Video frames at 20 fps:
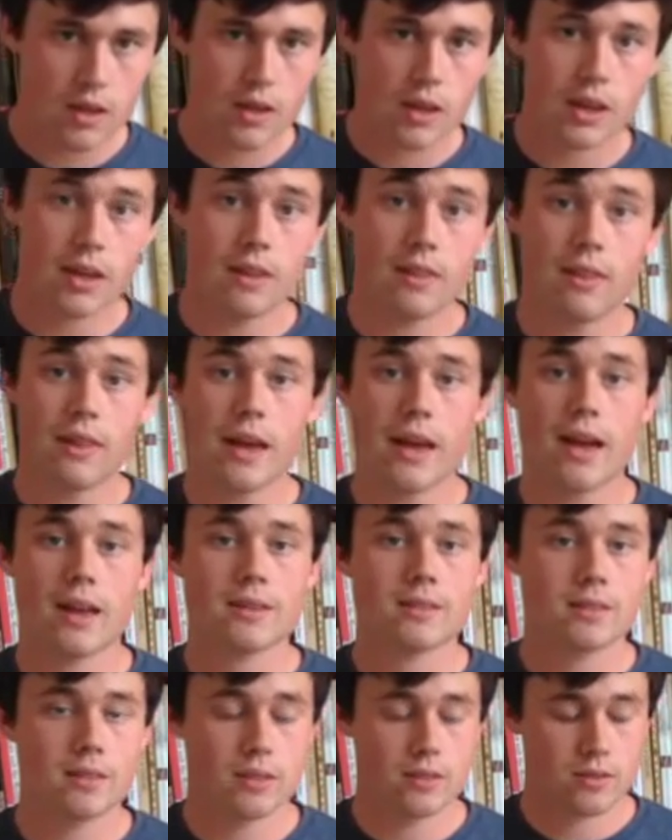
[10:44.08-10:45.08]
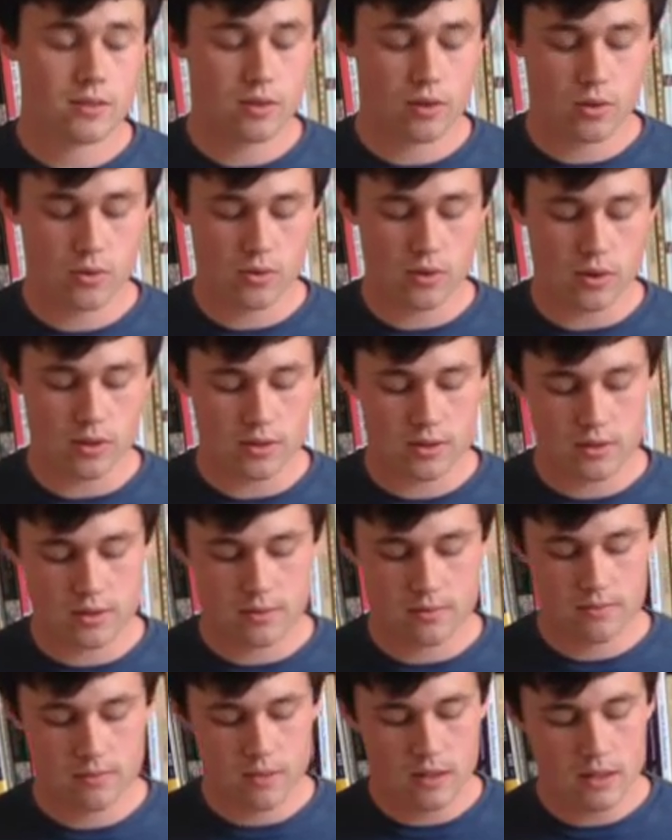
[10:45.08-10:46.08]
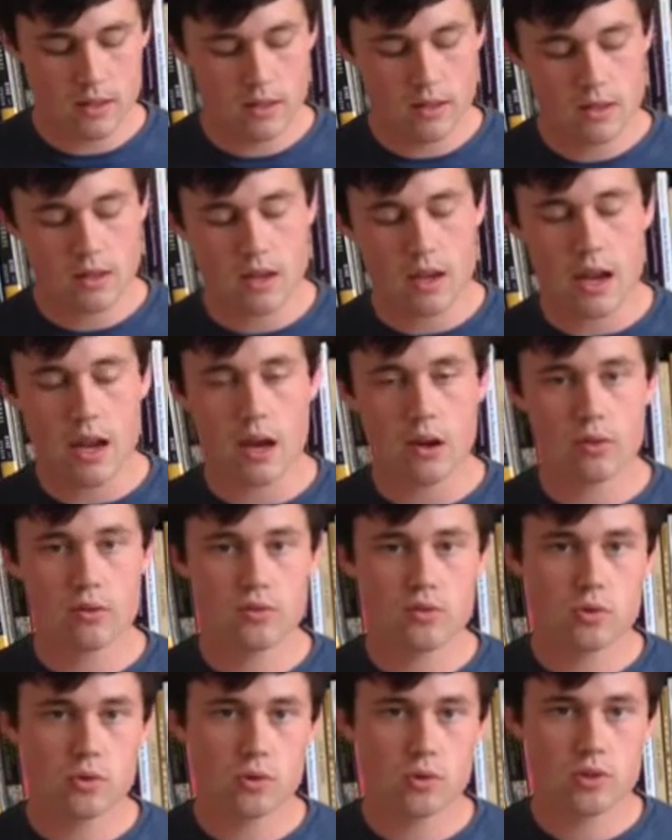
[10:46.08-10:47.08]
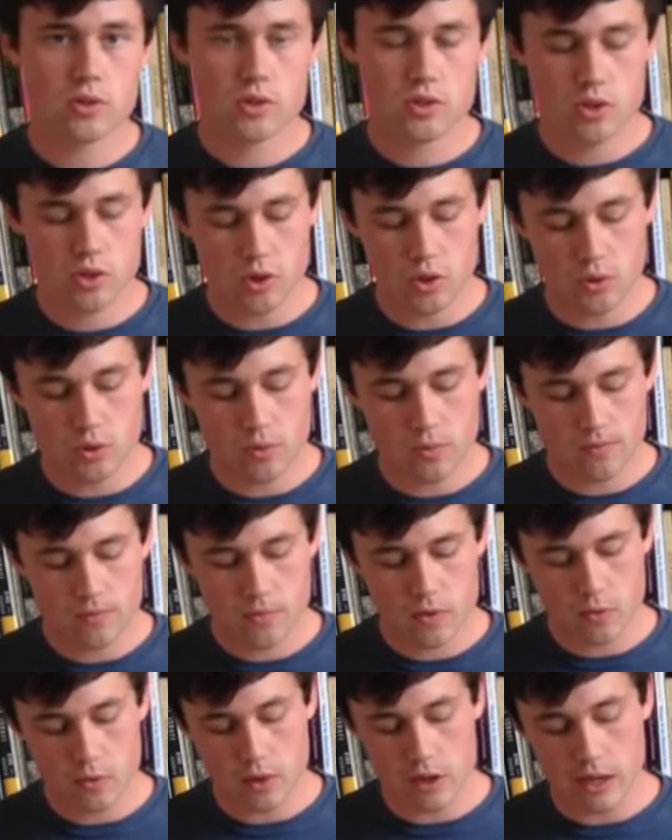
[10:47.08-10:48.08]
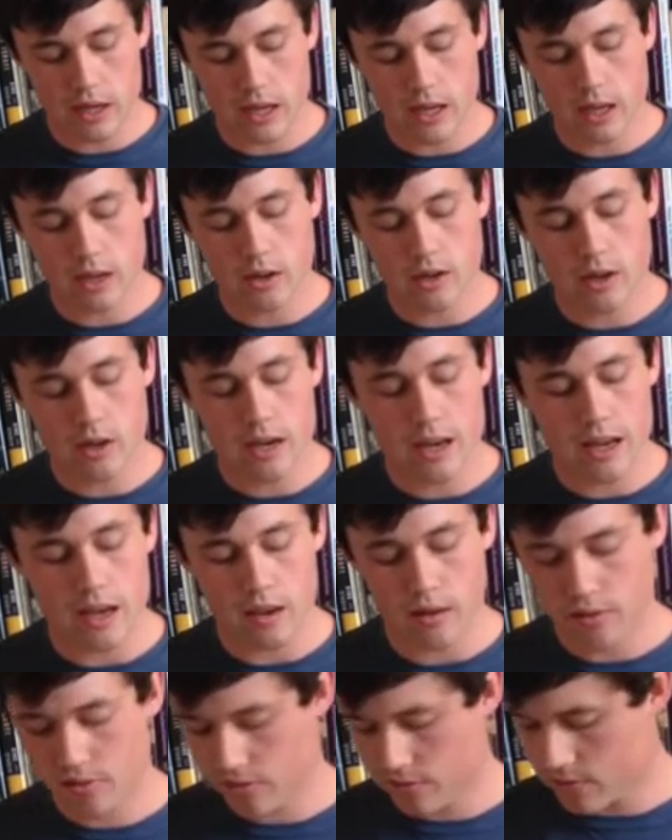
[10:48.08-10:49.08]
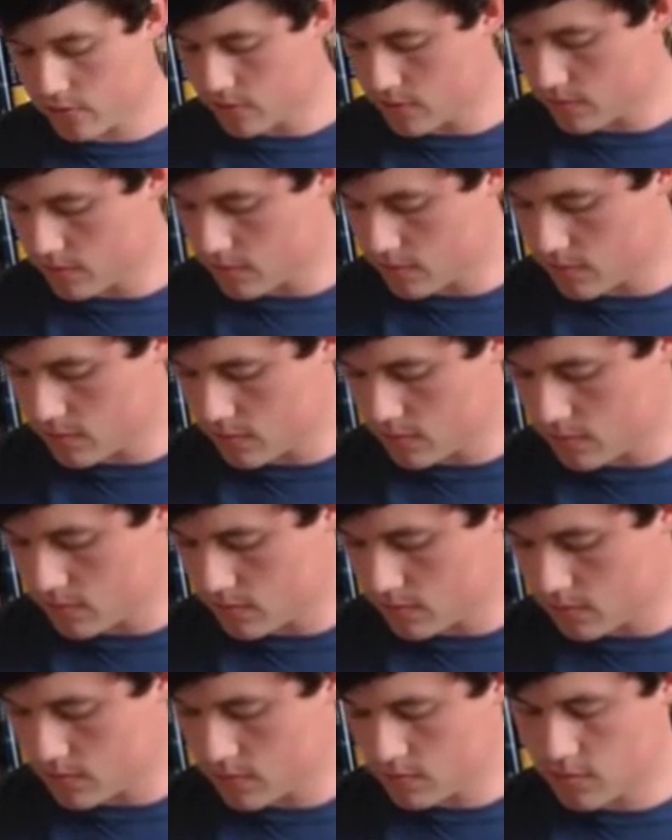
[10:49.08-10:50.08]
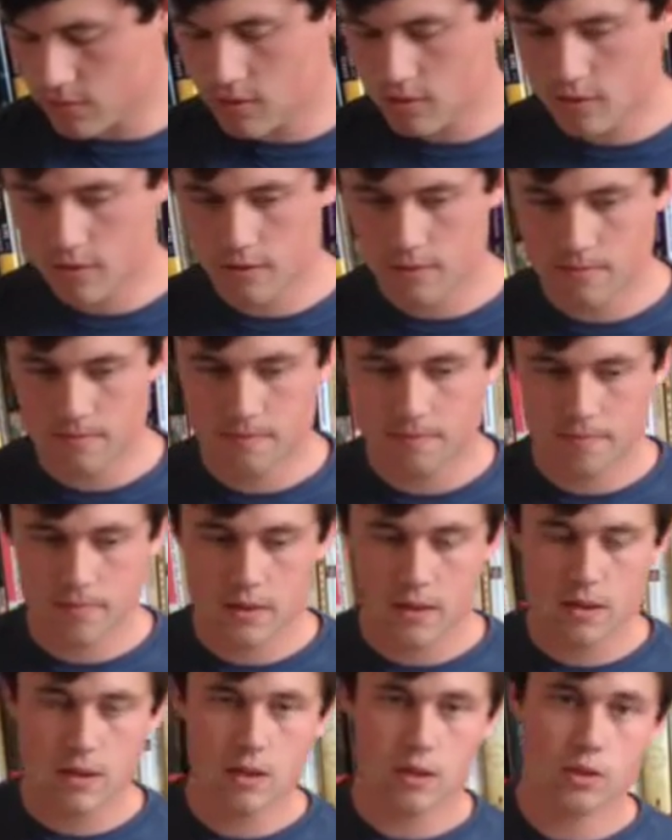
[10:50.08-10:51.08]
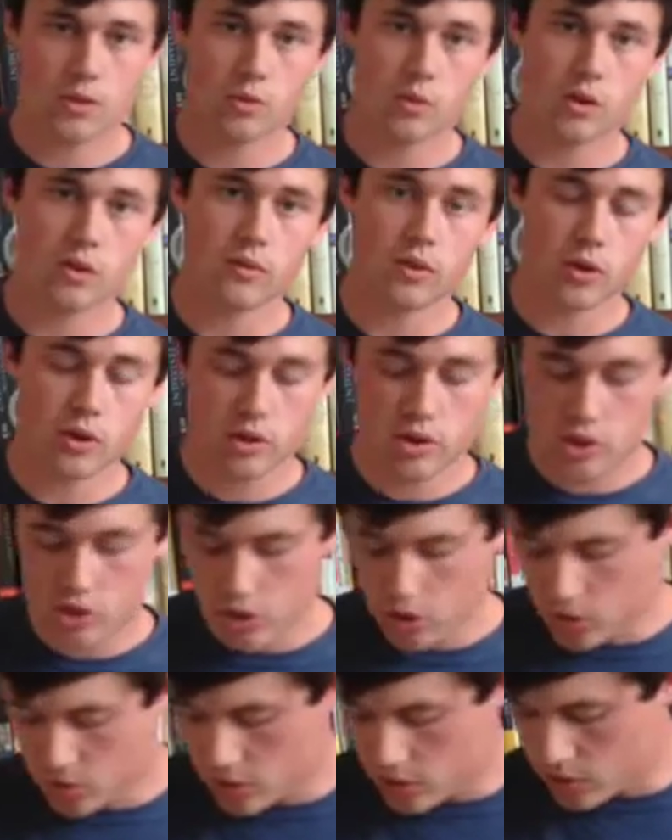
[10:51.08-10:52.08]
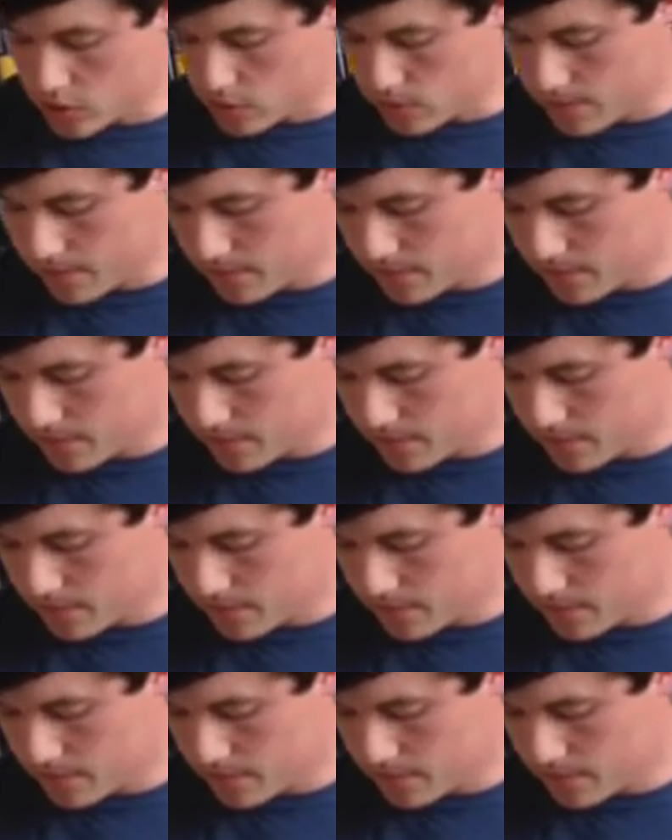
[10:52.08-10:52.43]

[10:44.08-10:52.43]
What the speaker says: And that is the chorus. Out of chorus 2, we're going to hang on an F, the one I've already showed you.